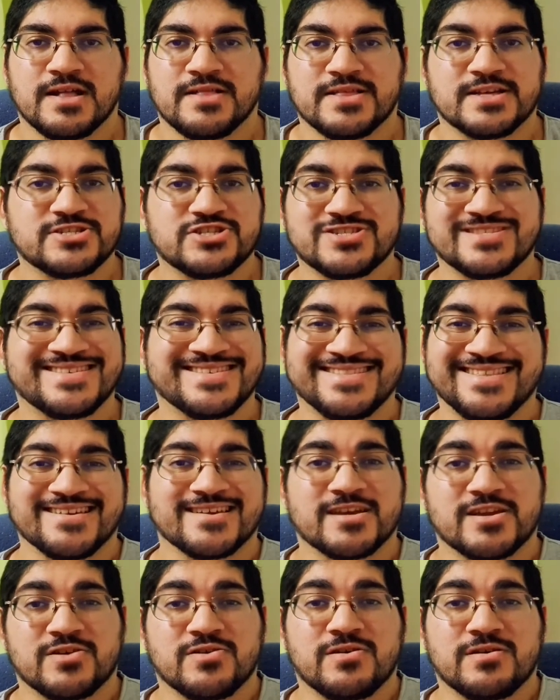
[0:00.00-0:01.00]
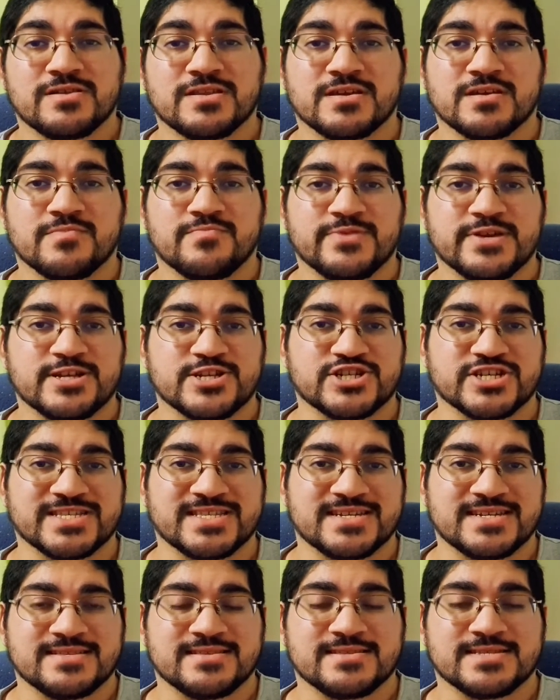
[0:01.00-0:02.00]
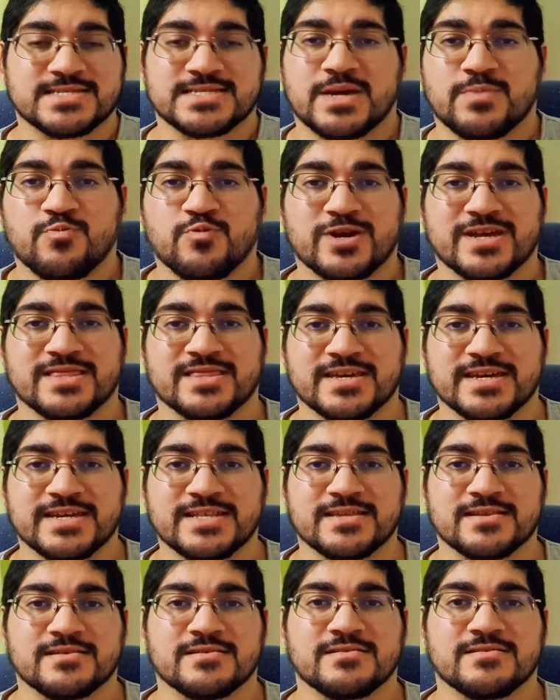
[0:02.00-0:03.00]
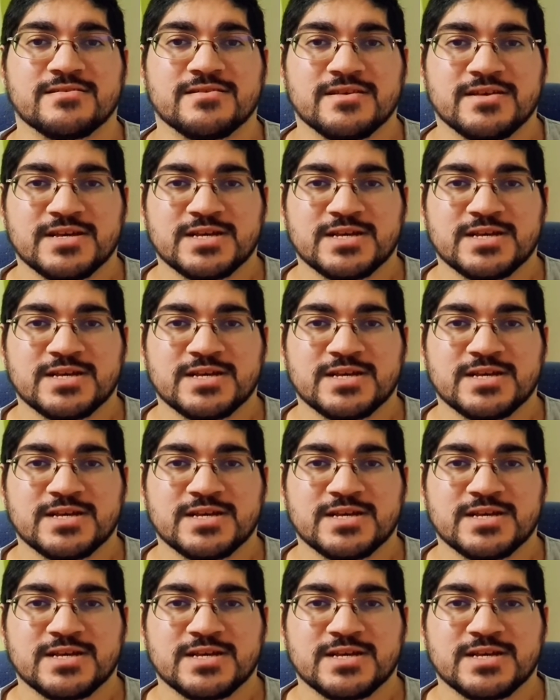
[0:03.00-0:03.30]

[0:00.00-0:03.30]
That's just a tachycardia being generated somewhere in the atria.